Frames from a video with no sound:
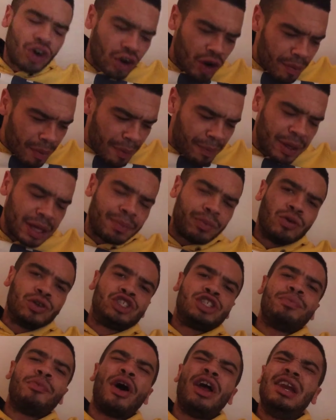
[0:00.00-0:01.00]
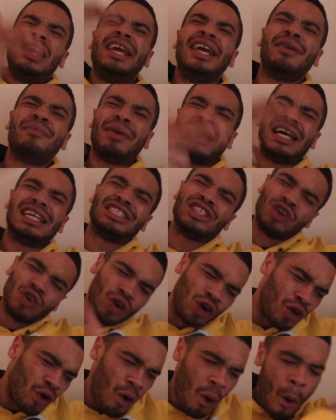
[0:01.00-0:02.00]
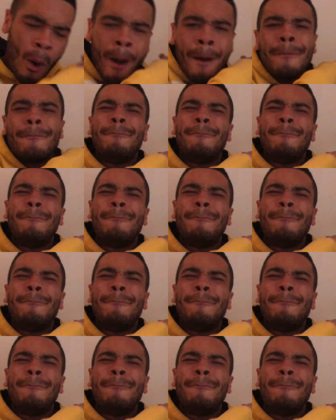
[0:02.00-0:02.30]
going on my people? It's your boy Liam is Loyal,